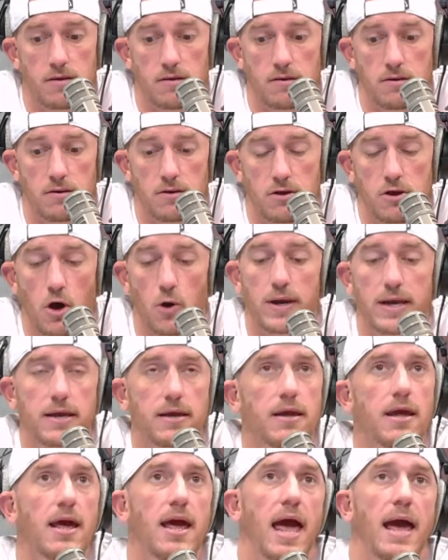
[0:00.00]
Going
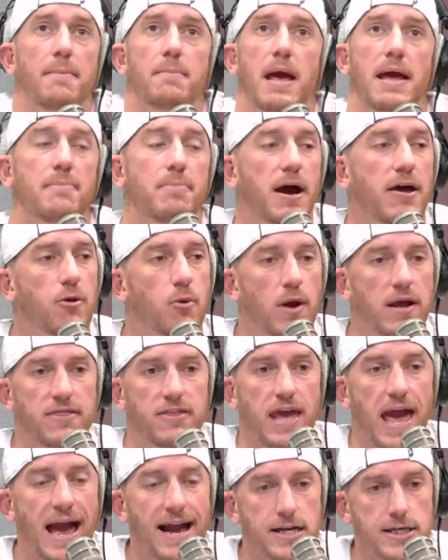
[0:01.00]
and, and by the way,
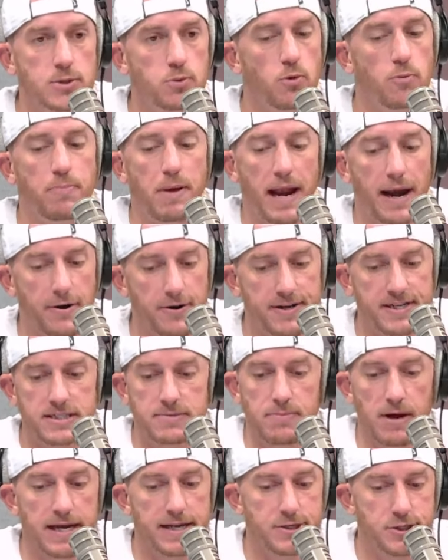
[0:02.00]
the actual pairings
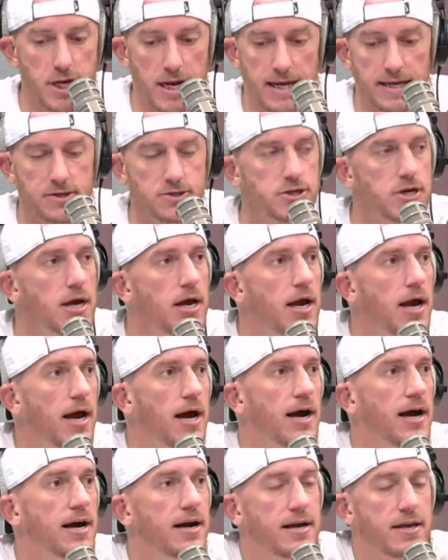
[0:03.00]
might change.
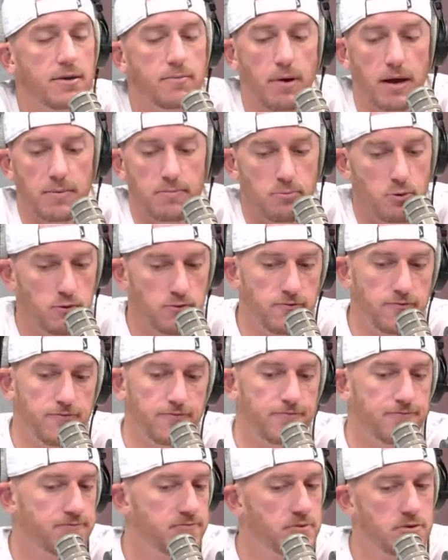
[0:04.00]
Uh, you might
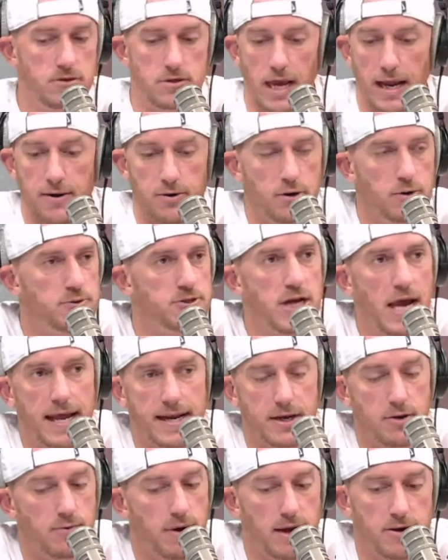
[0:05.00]
move, I don't know,
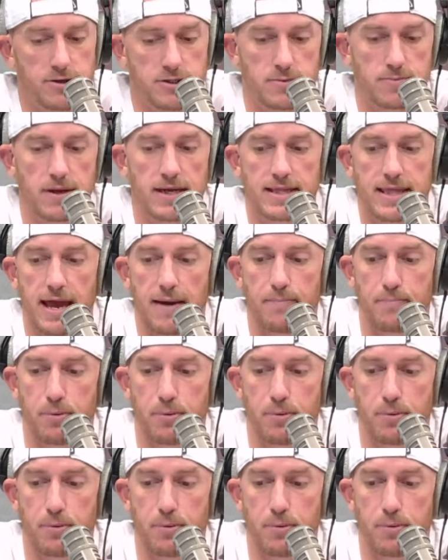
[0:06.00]
Chatty around or something like that.